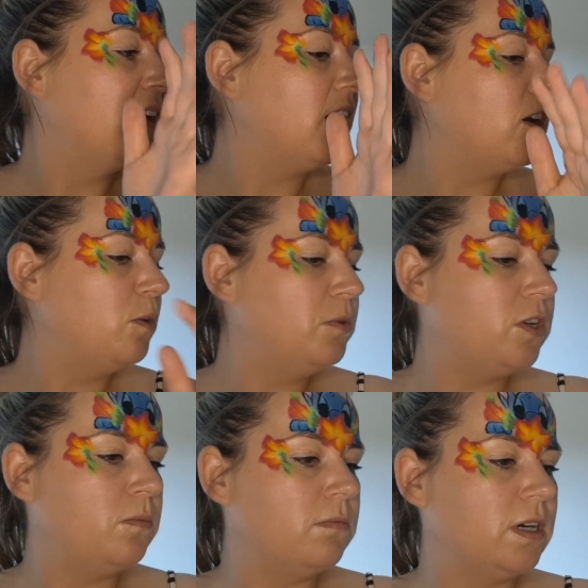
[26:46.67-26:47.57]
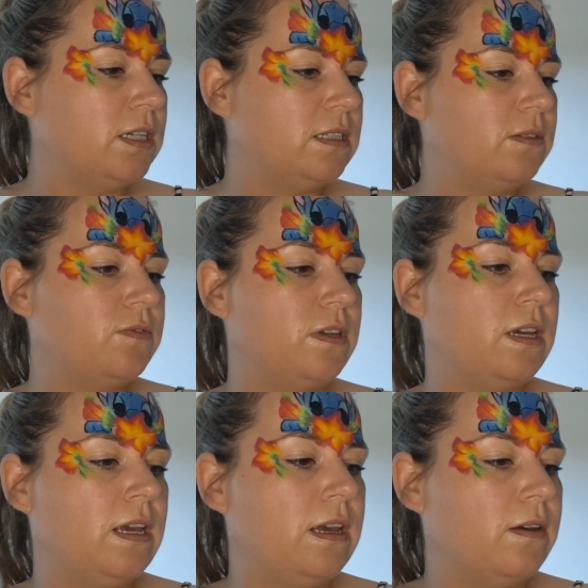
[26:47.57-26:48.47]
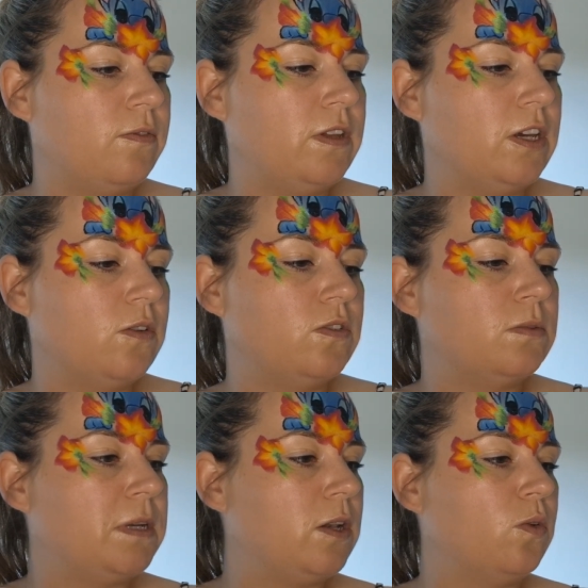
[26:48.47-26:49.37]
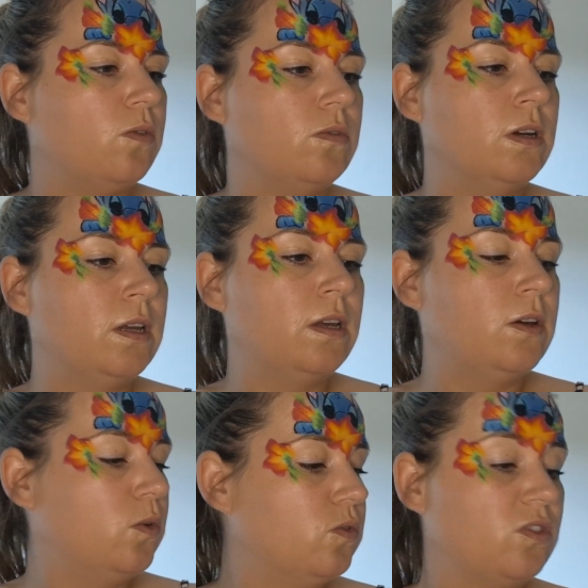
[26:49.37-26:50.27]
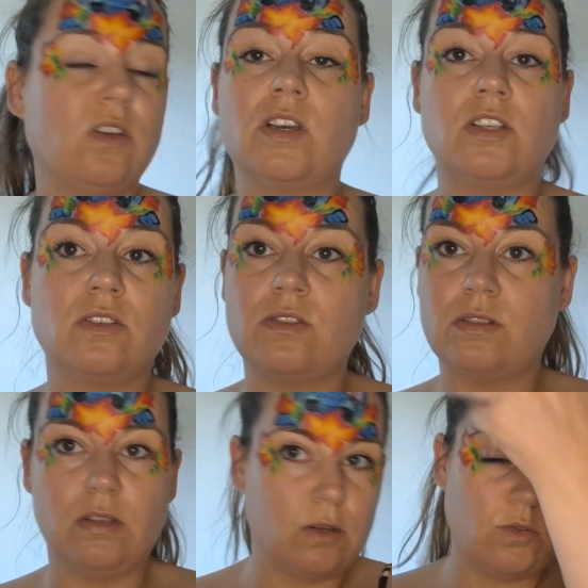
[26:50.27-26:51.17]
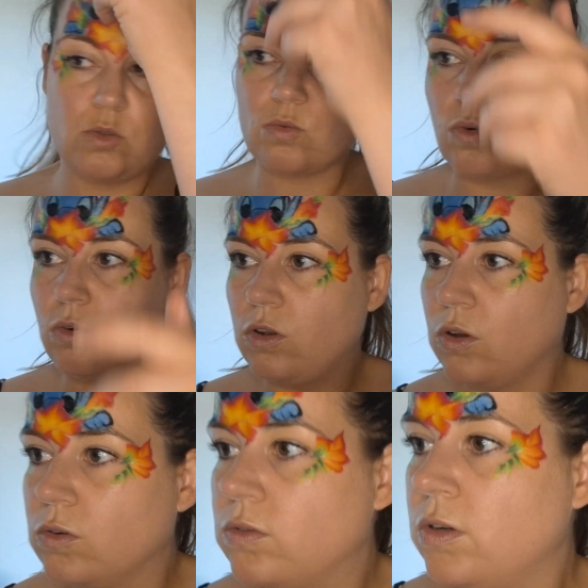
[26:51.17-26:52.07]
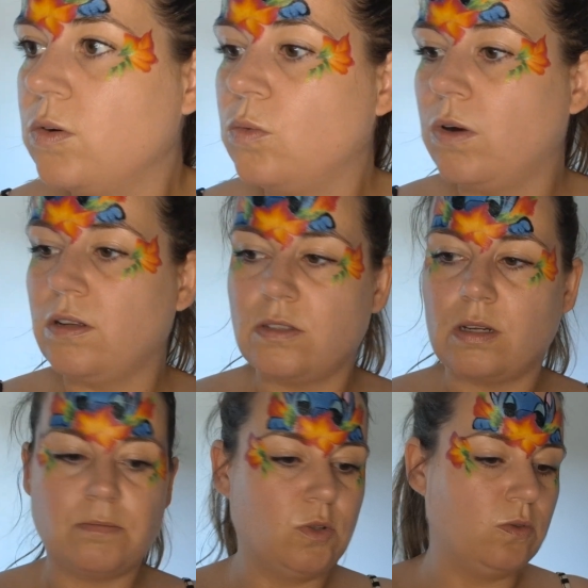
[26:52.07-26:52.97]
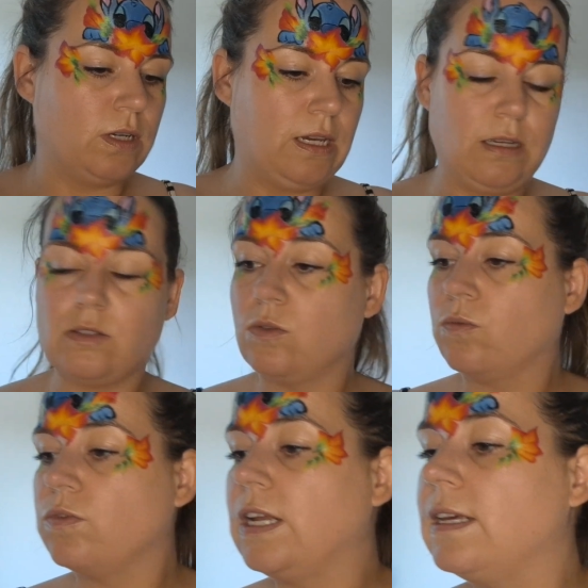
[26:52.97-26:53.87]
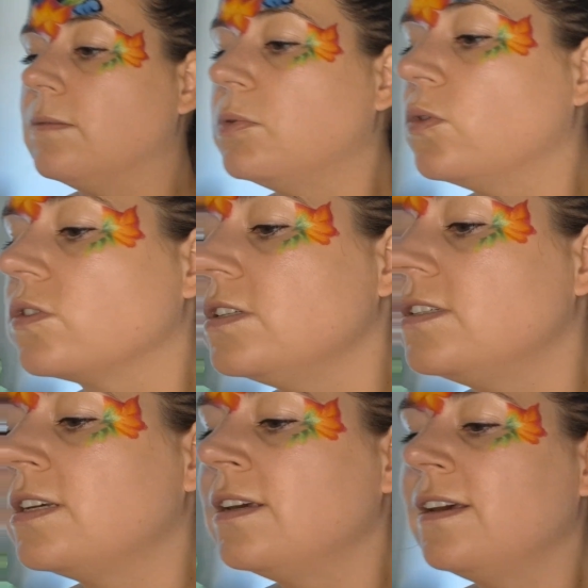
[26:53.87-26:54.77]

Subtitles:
I hope you don't mind if the video is a bit long. Also, you can just, you know, scroll along whilst I'm talking. It's not really important.